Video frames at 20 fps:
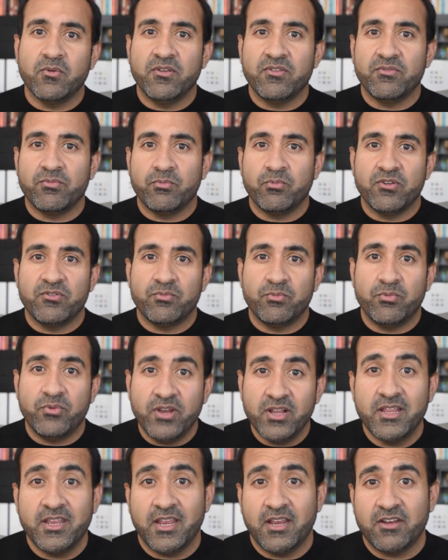was
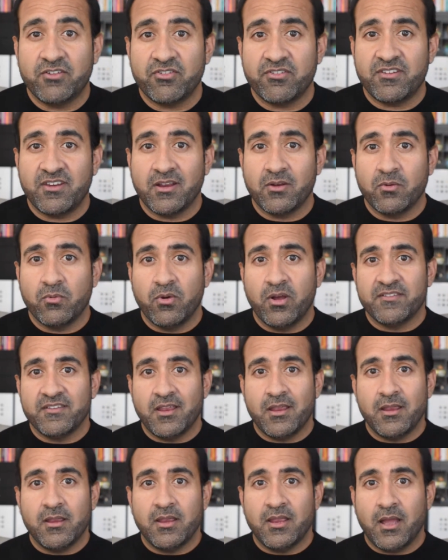really interesting was
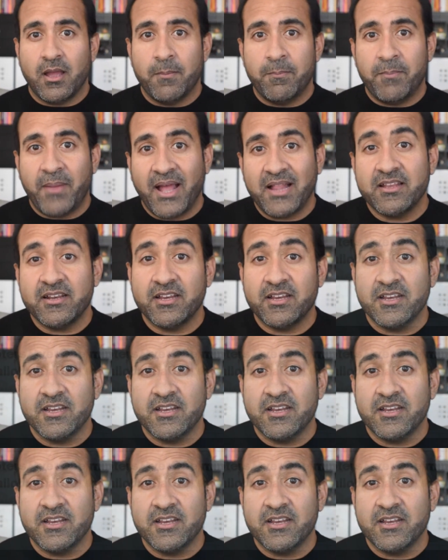a ballot